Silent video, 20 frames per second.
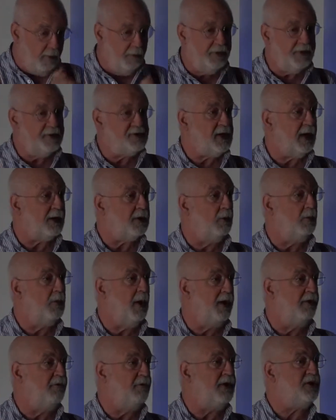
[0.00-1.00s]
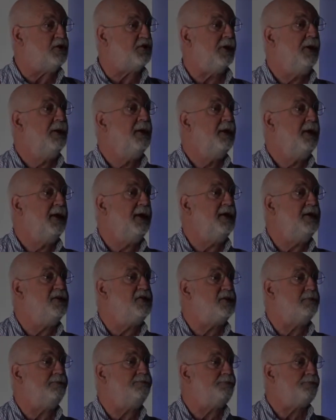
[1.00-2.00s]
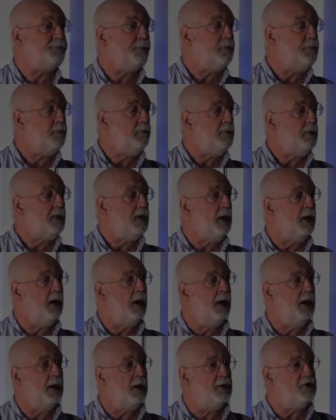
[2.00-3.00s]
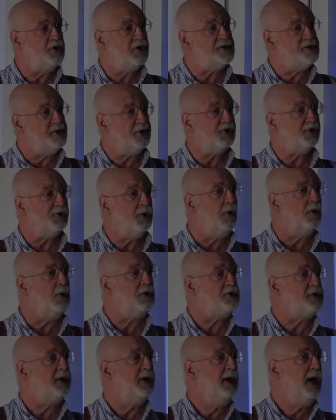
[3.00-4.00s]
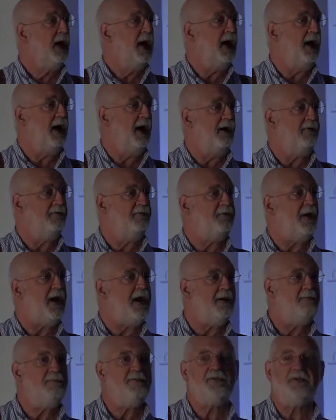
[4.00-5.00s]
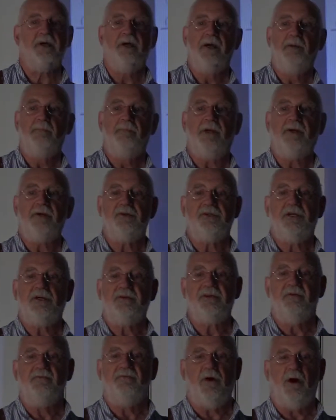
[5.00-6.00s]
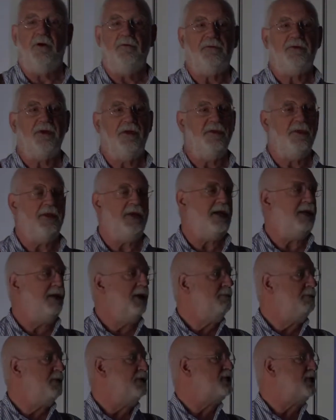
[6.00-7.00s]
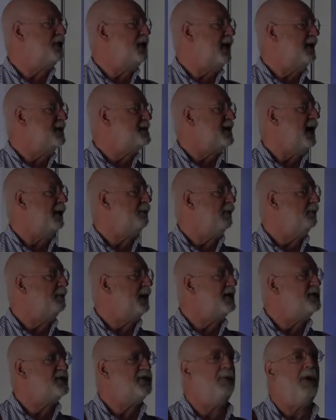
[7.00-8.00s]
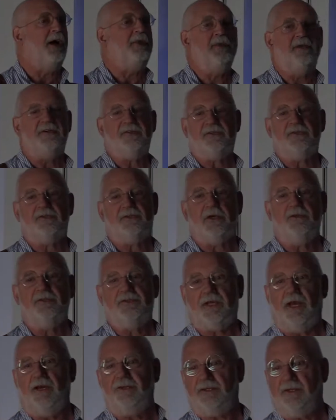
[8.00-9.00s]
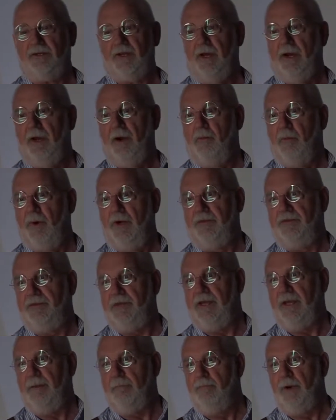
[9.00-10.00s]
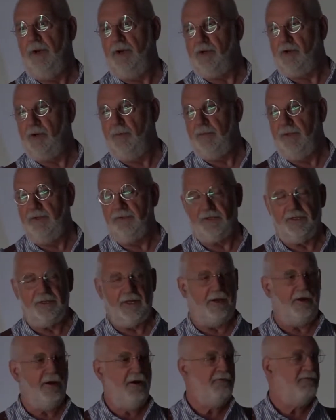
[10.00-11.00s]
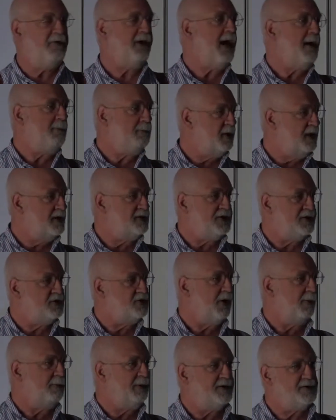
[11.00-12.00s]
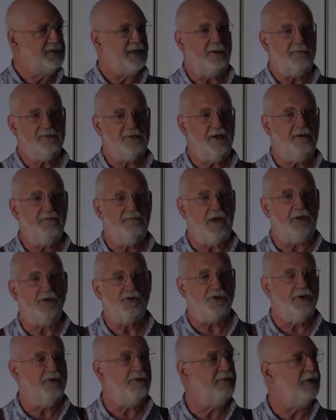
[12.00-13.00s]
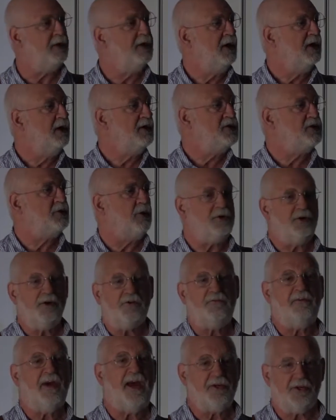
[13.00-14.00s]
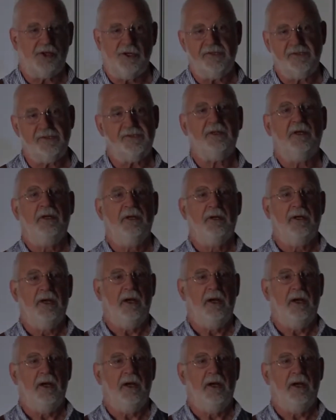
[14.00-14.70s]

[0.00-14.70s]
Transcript: The second one of which is Jesse Short, famed because he's involved in the mutiny at Tapple Base, the one that's associated with the monocle mutineer. Forget Percy Topless, that was an invention of a Scottish fascist